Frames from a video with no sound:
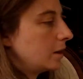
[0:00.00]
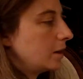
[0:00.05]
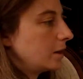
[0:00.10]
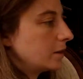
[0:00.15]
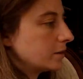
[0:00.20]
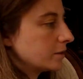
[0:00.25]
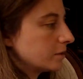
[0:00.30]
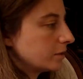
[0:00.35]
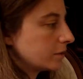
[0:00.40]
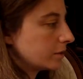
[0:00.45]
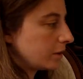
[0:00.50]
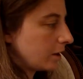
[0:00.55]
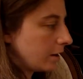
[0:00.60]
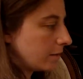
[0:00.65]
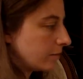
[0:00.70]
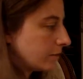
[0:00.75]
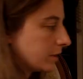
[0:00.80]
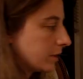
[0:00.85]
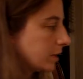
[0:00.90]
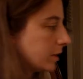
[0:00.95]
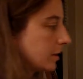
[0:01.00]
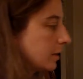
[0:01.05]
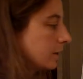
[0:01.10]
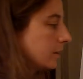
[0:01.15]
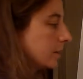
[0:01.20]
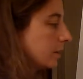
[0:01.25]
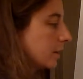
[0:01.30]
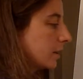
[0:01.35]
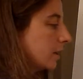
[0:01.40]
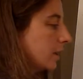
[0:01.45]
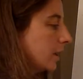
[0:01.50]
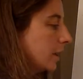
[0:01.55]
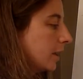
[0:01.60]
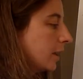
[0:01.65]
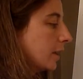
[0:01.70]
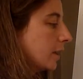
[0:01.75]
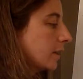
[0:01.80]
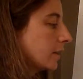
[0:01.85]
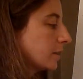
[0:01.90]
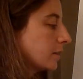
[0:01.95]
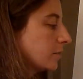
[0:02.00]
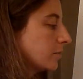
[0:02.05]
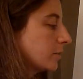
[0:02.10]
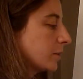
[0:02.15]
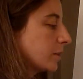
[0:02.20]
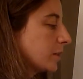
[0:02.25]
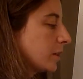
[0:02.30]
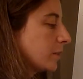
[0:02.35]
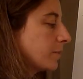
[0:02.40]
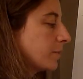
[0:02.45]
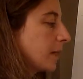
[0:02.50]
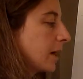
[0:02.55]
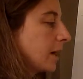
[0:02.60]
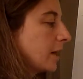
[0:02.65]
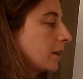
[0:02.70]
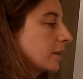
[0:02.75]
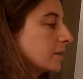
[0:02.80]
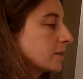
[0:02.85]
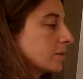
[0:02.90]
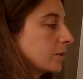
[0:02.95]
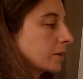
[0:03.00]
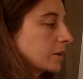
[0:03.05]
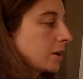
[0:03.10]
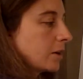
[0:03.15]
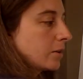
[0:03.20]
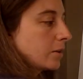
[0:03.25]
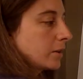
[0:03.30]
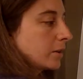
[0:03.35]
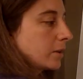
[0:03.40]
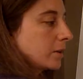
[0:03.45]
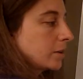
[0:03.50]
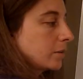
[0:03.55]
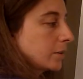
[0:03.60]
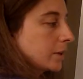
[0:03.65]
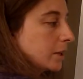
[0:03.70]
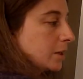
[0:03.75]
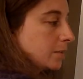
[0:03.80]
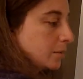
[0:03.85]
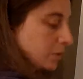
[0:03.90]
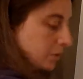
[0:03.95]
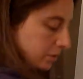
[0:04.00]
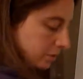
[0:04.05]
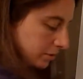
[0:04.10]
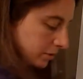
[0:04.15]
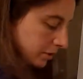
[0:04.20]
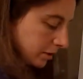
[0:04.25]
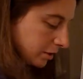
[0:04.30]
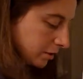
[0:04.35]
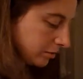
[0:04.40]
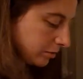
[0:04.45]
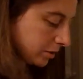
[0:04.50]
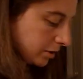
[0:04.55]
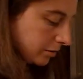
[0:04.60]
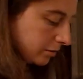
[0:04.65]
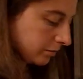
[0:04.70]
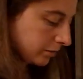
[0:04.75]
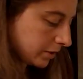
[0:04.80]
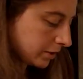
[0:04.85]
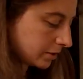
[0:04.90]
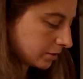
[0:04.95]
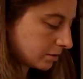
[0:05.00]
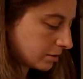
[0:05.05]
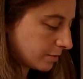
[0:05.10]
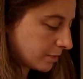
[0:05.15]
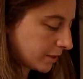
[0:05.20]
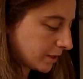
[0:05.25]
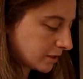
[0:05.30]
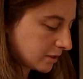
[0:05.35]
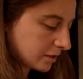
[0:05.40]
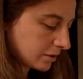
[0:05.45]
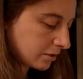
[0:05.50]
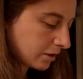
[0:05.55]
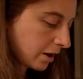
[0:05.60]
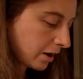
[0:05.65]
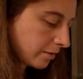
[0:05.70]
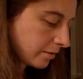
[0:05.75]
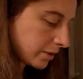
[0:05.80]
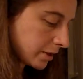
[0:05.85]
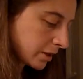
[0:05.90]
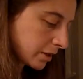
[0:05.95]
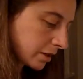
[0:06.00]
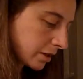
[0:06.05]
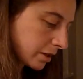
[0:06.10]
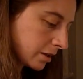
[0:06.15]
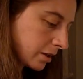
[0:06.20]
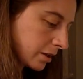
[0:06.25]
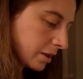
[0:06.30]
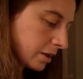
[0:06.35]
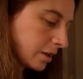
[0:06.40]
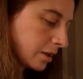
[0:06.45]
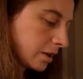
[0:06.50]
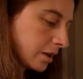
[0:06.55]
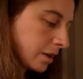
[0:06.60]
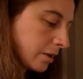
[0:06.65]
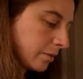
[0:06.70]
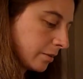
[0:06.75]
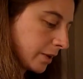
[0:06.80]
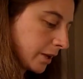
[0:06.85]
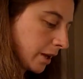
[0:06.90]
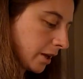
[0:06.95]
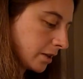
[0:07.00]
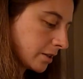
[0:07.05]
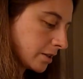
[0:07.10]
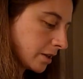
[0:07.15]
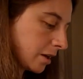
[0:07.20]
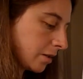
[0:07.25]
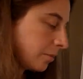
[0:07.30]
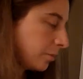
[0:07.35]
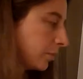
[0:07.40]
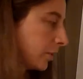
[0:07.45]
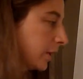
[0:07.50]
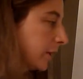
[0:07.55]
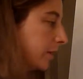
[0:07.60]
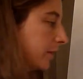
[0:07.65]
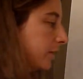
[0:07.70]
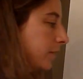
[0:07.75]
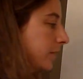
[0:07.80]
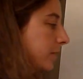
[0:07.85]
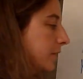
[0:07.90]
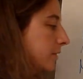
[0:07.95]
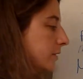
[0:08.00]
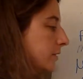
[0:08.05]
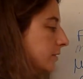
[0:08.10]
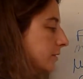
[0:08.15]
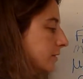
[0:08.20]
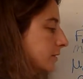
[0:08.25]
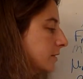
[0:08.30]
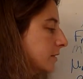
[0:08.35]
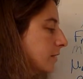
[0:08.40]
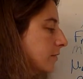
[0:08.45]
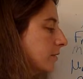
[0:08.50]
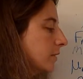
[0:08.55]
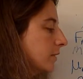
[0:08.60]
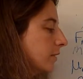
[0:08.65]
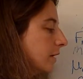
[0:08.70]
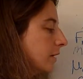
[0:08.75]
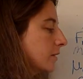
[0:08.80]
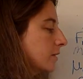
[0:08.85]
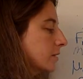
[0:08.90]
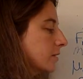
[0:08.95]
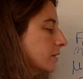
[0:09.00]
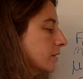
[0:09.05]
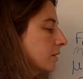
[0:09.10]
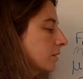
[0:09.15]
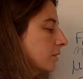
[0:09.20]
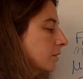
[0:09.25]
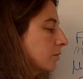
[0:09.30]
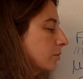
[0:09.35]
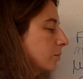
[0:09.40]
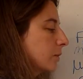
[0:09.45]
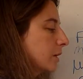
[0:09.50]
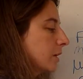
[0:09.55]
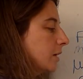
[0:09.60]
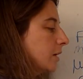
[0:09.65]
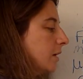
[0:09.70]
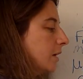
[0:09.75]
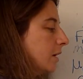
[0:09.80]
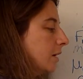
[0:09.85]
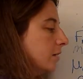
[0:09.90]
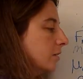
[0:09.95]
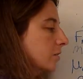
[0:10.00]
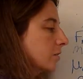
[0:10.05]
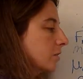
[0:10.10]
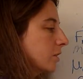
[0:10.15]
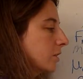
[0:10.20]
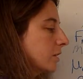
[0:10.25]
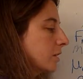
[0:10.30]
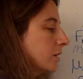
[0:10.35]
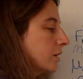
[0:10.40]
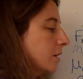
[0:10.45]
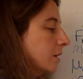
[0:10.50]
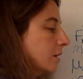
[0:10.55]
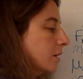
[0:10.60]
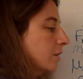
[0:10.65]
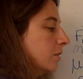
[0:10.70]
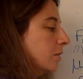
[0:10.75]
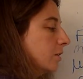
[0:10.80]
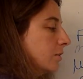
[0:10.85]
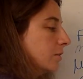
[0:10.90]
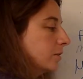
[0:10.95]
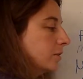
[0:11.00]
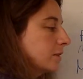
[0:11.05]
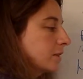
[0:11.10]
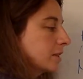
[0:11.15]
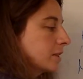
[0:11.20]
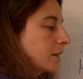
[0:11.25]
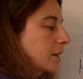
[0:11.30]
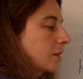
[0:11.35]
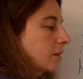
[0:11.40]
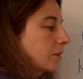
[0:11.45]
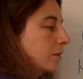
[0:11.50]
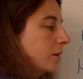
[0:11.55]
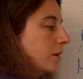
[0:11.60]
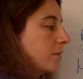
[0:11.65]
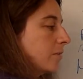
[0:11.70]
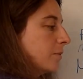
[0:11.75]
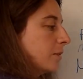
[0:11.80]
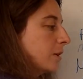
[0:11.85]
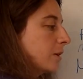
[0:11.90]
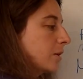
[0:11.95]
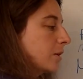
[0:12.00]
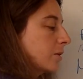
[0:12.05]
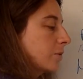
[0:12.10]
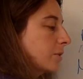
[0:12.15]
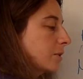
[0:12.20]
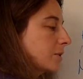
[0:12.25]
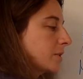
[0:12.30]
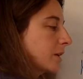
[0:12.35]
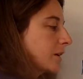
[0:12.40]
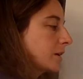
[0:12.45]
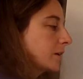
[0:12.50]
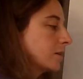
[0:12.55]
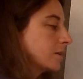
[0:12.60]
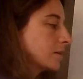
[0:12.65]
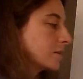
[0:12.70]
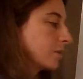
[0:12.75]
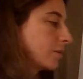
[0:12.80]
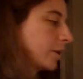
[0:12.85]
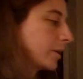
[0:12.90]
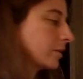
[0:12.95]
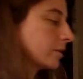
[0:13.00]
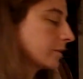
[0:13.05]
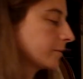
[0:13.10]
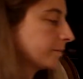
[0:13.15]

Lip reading: due to gravity. And if we type that into our calculator, we keep two significant figures because of gravity, and we end up with 7,300 newtons, kilogram meter per second squared,